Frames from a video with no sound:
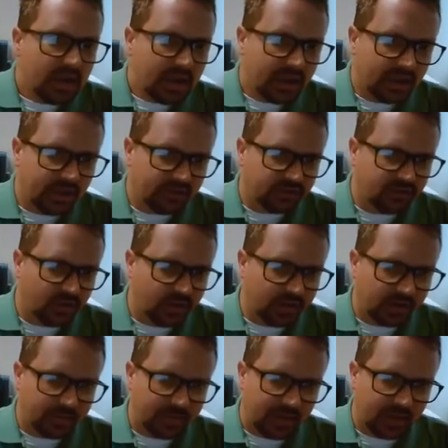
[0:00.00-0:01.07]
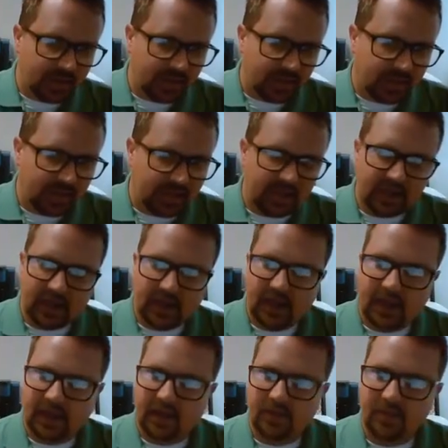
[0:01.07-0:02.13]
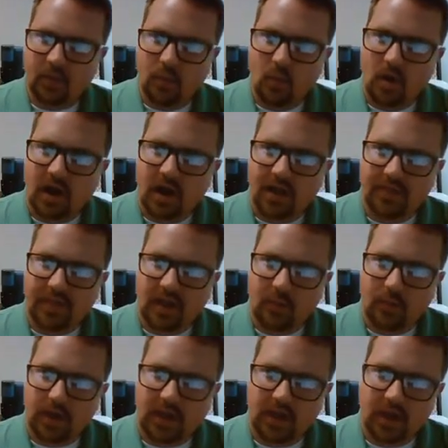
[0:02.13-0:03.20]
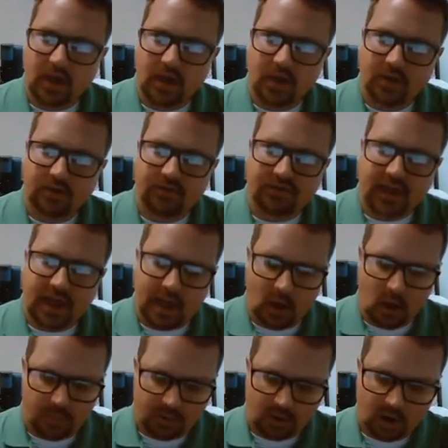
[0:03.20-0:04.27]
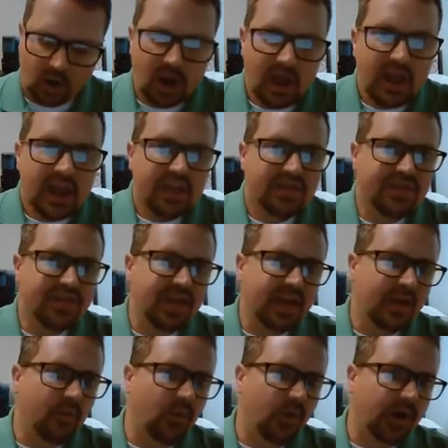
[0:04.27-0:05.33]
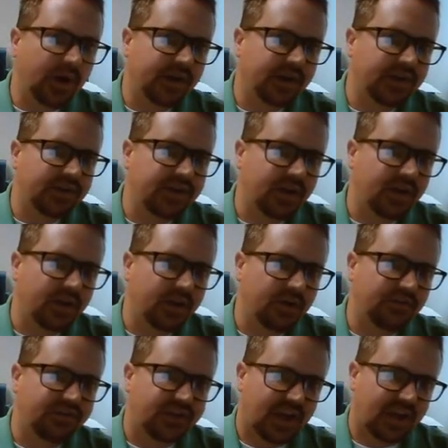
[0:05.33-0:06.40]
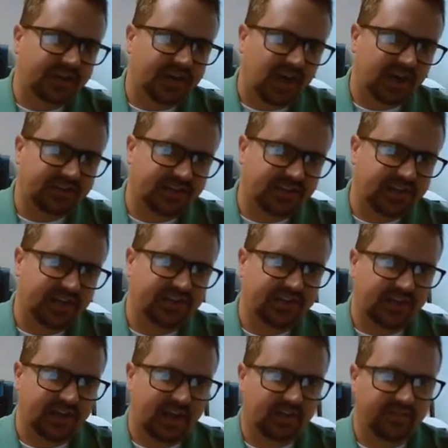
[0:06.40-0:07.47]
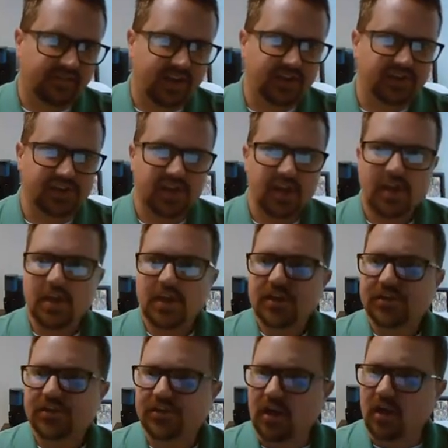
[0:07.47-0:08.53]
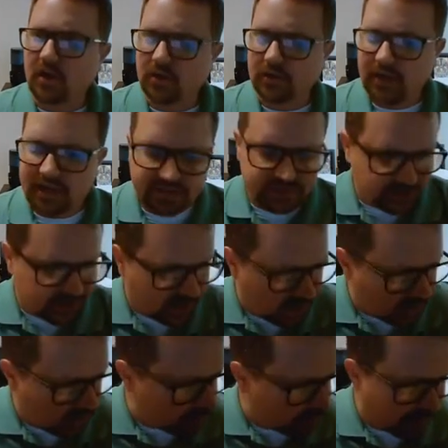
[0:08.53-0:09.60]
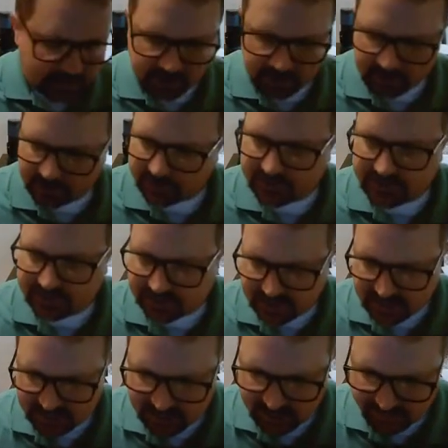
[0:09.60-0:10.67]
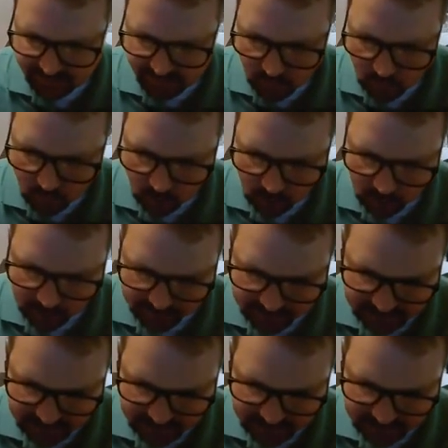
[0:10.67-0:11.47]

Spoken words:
is going to be the one that we use, the helper. Then we're going to do cytotoxic T cell activation. So let's talk about CD4